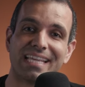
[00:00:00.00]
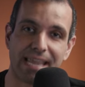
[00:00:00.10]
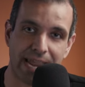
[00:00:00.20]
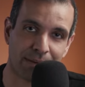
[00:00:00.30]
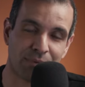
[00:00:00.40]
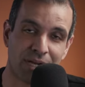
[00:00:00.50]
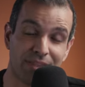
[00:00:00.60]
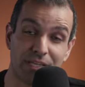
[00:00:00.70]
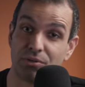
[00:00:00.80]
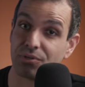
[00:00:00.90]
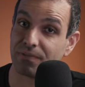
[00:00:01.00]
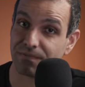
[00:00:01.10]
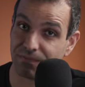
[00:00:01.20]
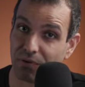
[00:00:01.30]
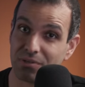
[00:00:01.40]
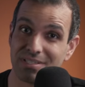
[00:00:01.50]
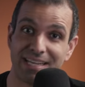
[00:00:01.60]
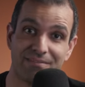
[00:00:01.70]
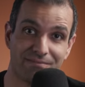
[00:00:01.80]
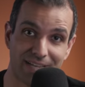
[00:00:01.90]
the camera that you should first
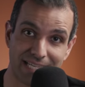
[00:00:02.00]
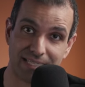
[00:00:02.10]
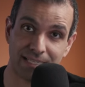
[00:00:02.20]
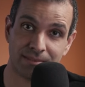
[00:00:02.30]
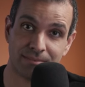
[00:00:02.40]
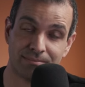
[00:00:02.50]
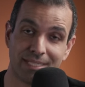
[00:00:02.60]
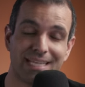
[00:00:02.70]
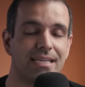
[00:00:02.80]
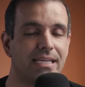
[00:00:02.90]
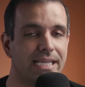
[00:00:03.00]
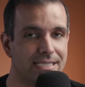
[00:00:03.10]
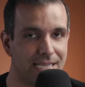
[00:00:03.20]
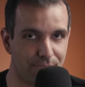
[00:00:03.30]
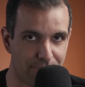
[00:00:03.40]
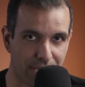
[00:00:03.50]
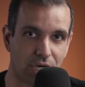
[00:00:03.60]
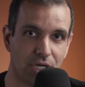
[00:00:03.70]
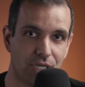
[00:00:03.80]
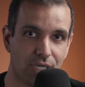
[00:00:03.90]
invest in is a
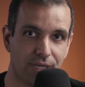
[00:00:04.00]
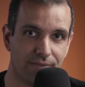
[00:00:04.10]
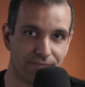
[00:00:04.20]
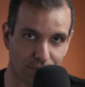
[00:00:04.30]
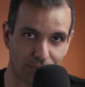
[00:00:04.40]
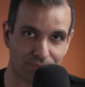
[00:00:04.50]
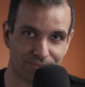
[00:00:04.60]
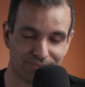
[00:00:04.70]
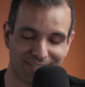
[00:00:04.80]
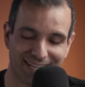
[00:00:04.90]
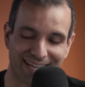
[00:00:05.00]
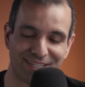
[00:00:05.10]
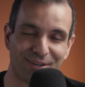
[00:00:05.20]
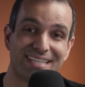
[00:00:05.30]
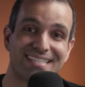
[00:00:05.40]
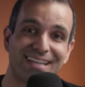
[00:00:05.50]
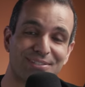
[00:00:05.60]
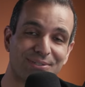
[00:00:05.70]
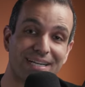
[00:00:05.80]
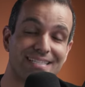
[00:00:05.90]
better phone. I know this
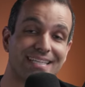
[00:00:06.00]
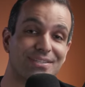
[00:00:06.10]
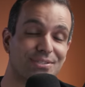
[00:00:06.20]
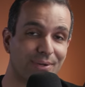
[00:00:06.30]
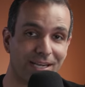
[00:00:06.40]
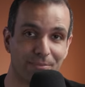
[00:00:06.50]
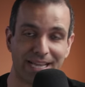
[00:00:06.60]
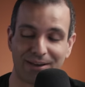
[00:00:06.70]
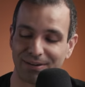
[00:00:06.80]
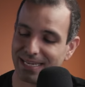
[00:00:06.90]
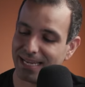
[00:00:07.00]
sounds crazy, so hear me out.